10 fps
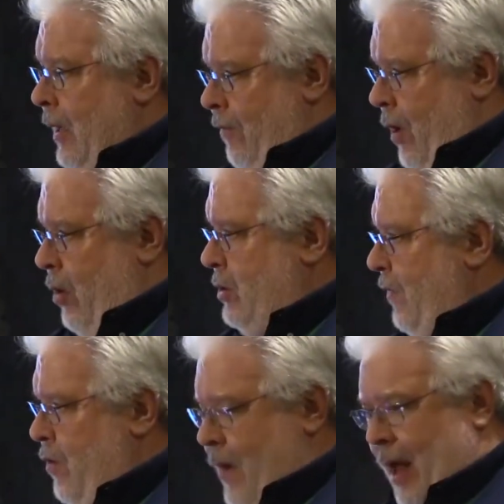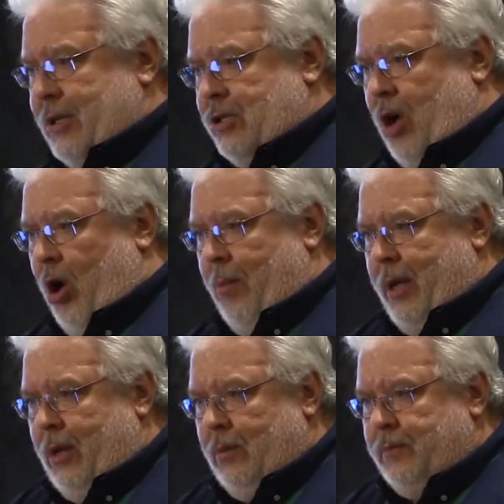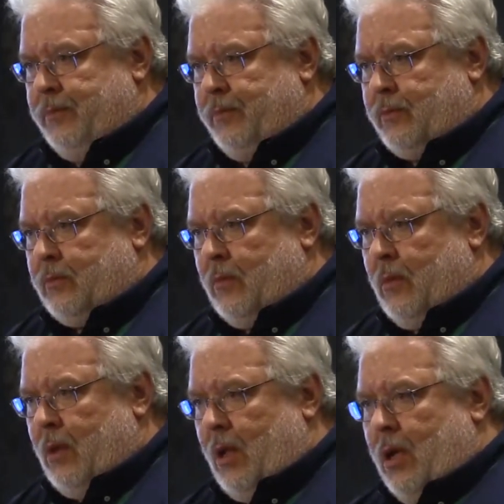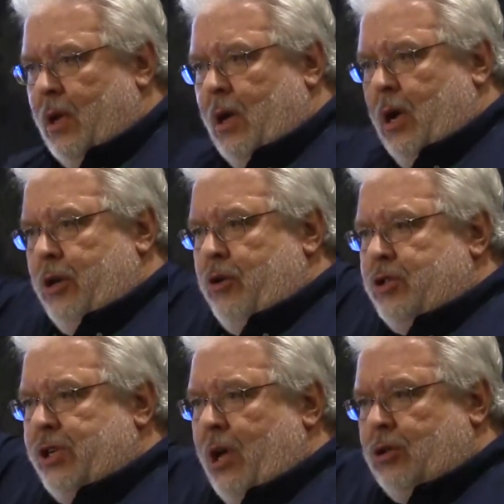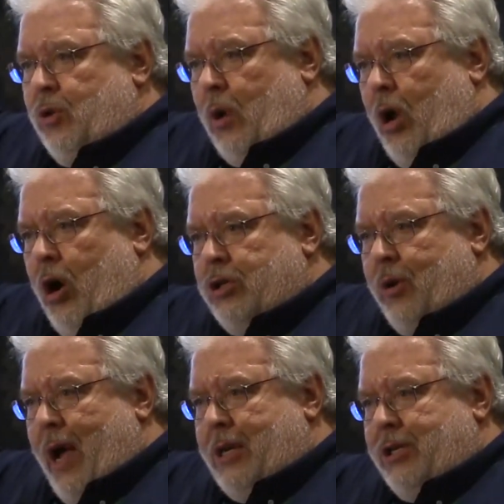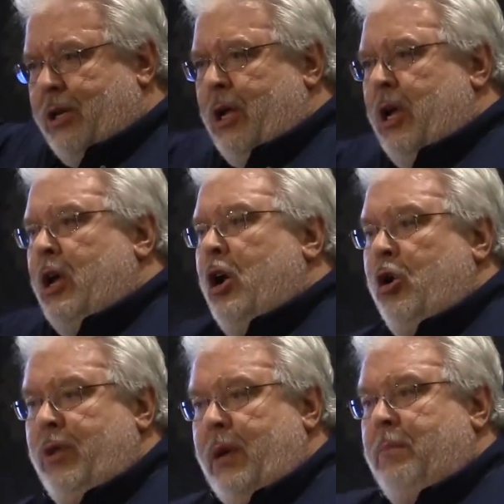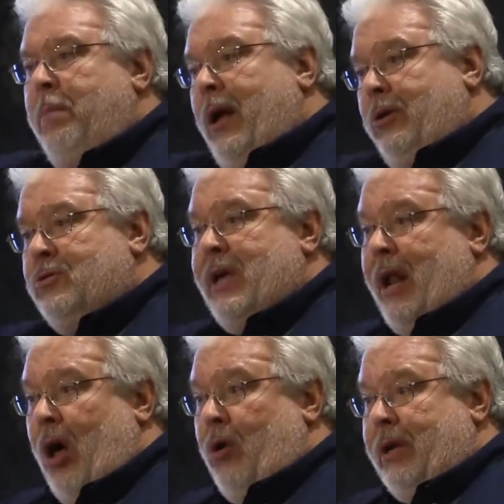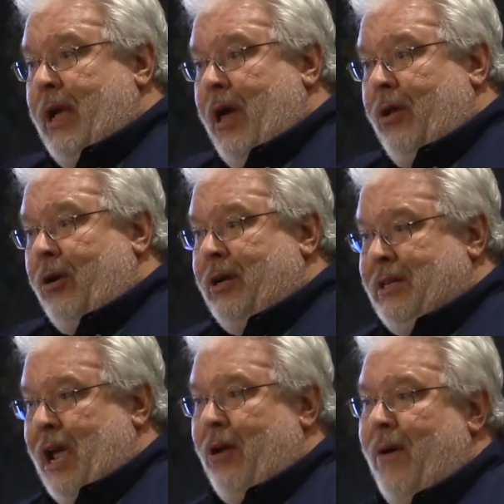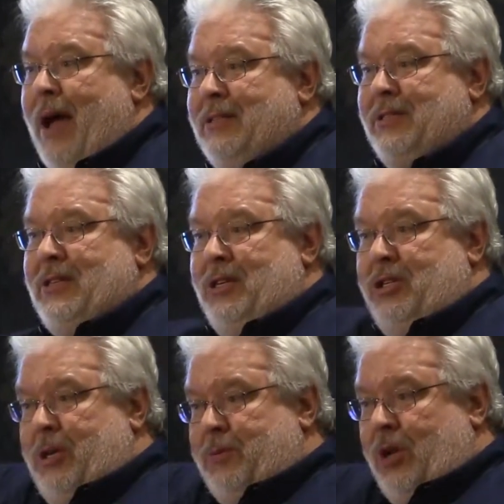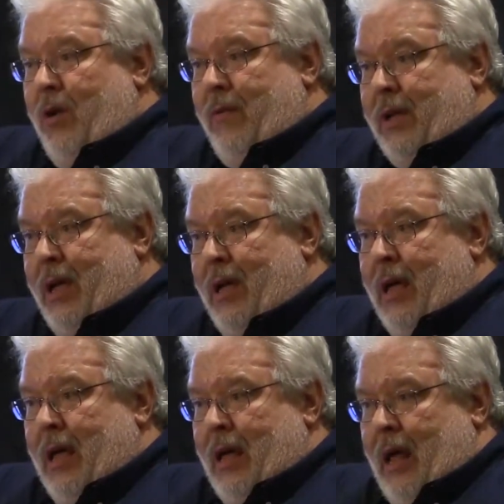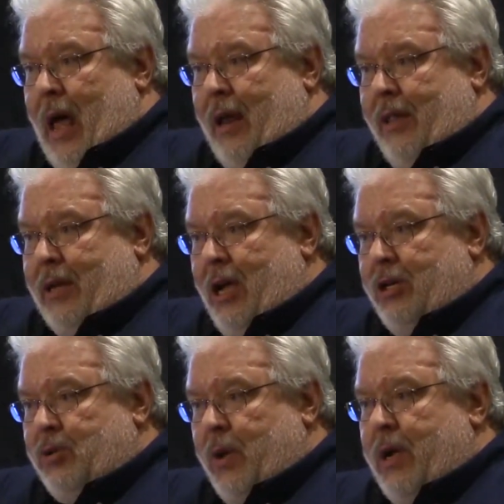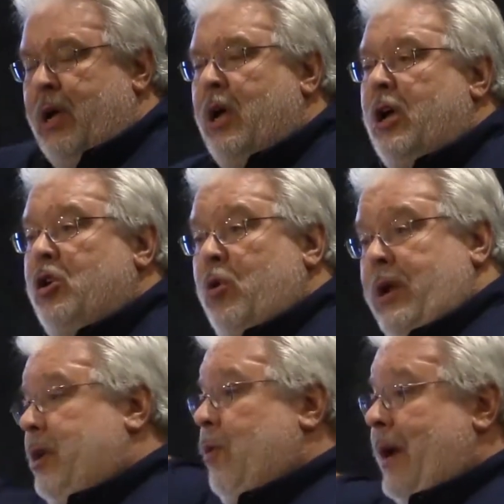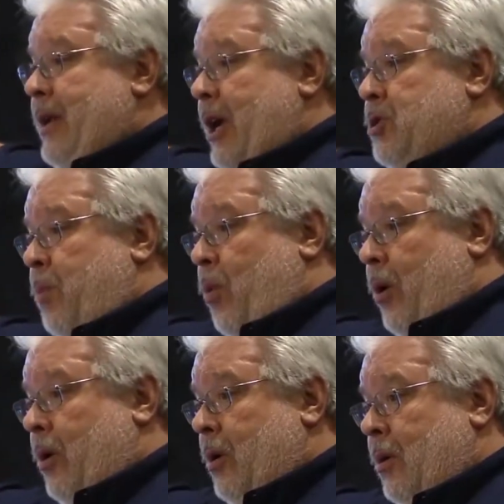folks, if you've got a sawmill and you sell to a larger agent who then bundles that all together, containerizes it, and ships it out of the country, you're an indirect exporter.